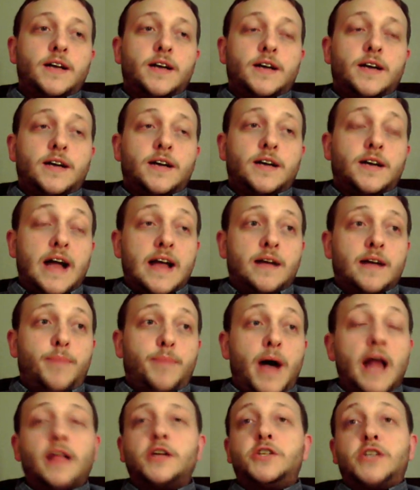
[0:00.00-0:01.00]
I
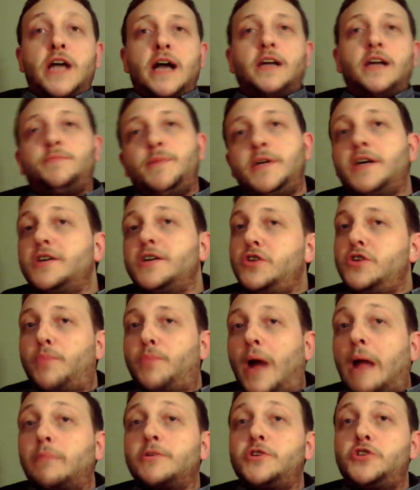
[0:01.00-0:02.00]
apologize, because you
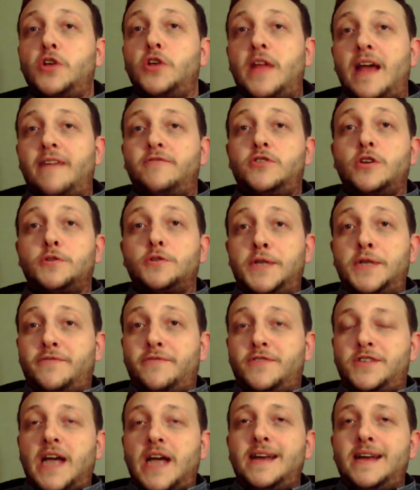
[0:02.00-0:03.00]
probably should have chosen a
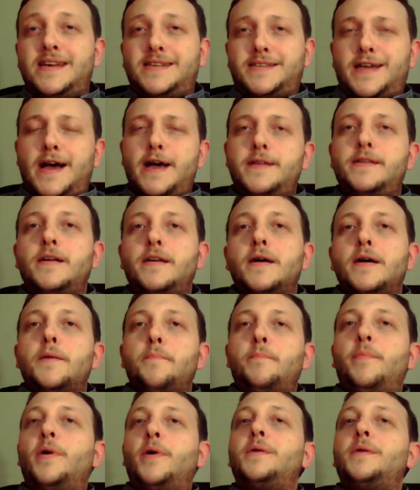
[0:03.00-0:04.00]
different site design,
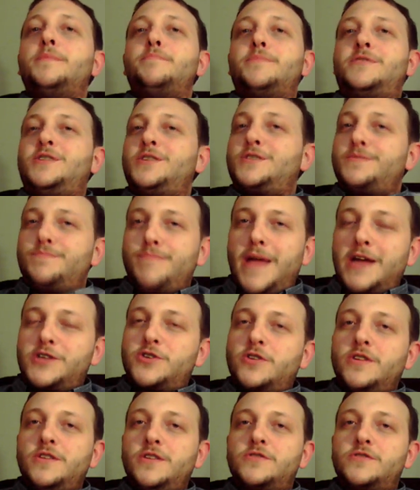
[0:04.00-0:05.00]
but just make
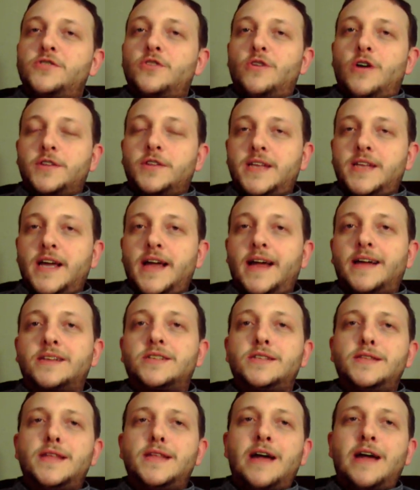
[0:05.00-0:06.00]
sure to use your alt
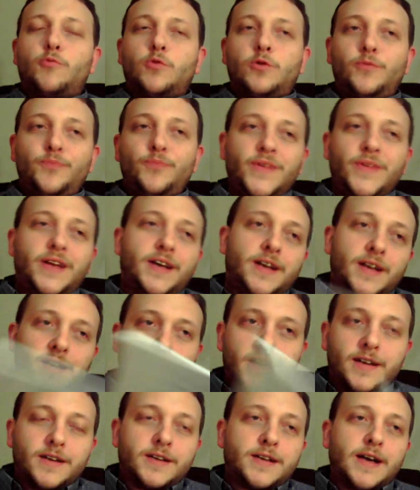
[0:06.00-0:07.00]
tags, and that will
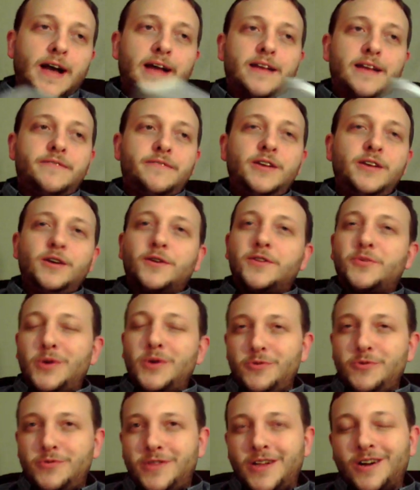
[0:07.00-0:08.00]
kind of heal the
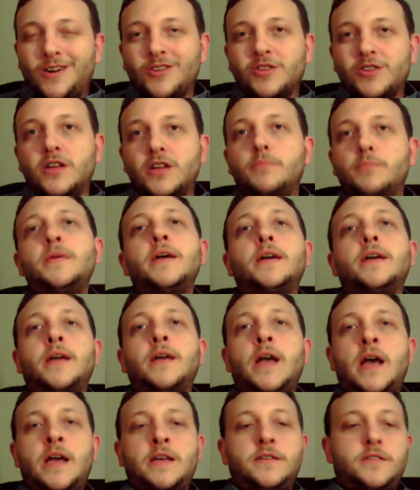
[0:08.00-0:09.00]
wound there a little bit,
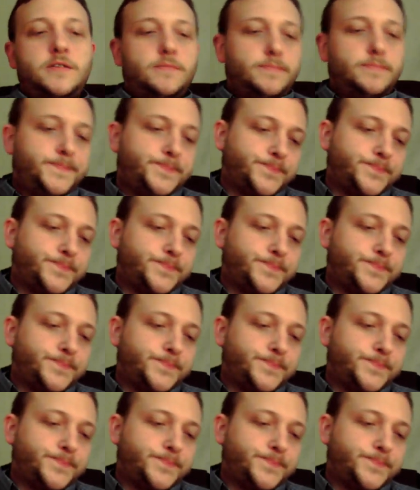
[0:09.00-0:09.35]
guys.